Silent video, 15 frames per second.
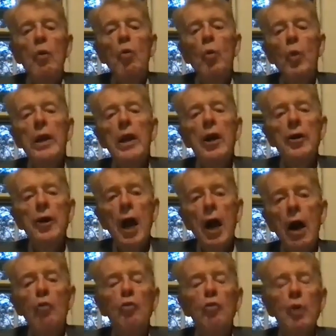We are
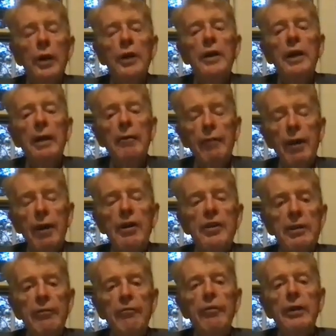now running a very
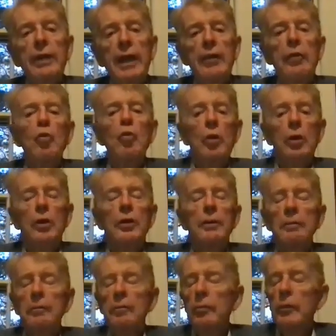different kind of world.
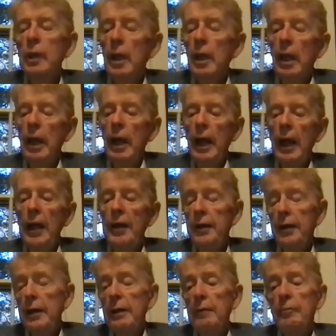And
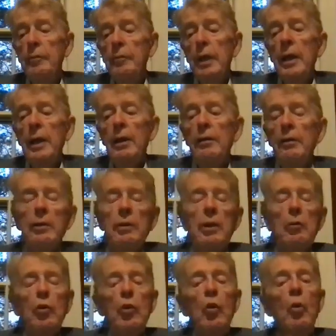
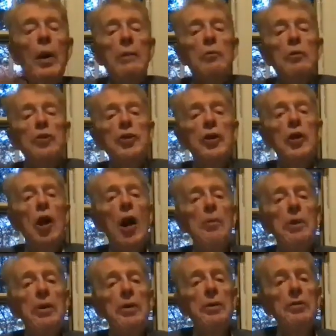the way in which the
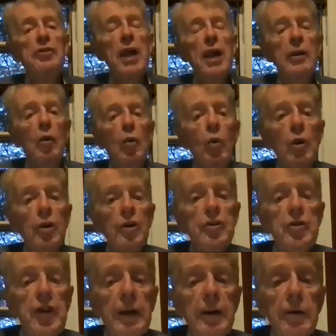carbon cycle works
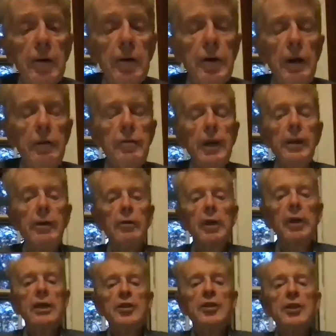
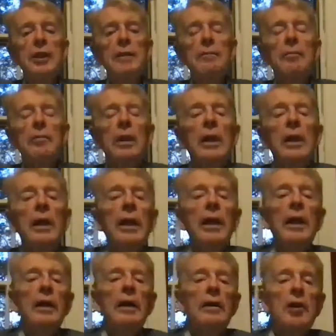generally is that
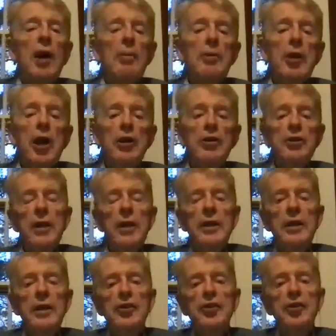
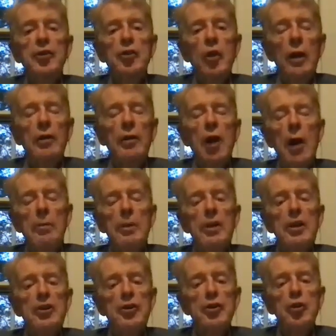carbon
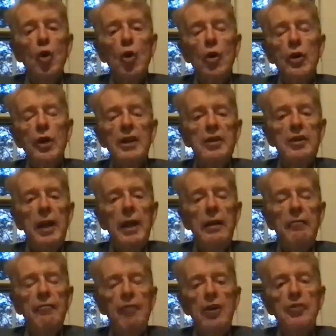is stored
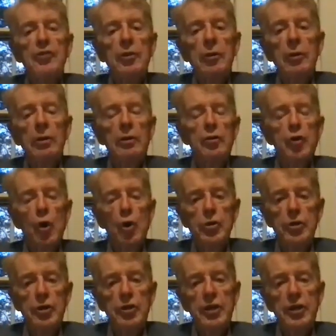in fossil
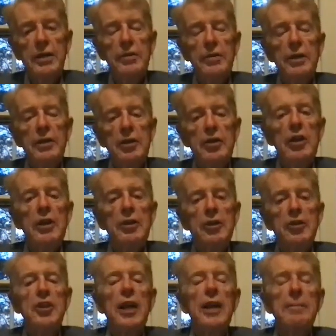sources in the
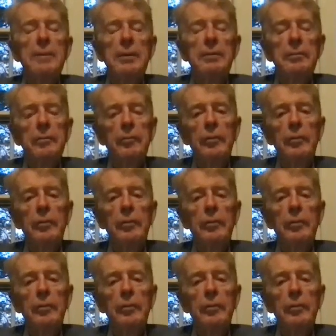sediment.